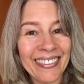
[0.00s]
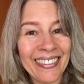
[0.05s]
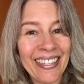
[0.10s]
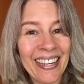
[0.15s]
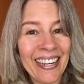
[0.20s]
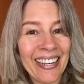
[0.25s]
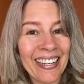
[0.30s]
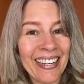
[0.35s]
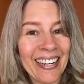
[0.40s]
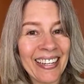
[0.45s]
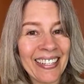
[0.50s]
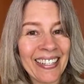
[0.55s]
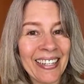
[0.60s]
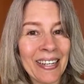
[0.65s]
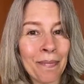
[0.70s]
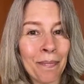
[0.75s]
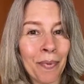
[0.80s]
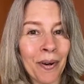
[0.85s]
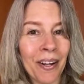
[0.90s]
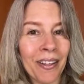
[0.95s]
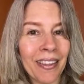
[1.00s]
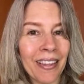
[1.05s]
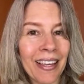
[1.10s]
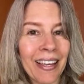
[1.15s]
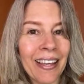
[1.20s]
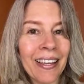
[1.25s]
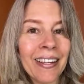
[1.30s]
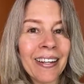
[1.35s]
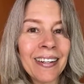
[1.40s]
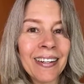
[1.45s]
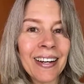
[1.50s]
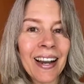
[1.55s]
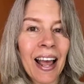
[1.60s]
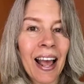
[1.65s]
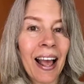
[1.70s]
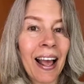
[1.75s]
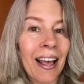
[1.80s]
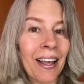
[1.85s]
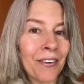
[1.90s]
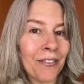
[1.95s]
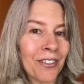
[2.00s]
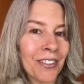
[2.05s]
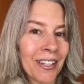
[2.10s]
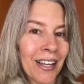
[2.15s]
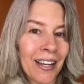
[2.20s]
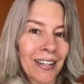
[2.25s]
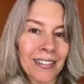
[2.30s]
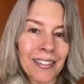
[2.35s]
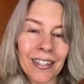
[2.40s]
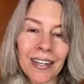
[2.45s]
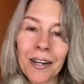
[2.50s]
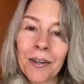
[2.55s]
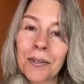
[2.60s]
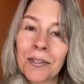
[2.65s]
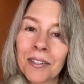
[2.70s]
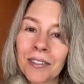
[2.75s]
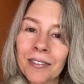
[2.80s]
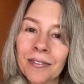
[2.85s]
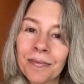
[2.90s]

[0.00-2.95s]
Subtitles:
Take a nice deep breath in and relax it out.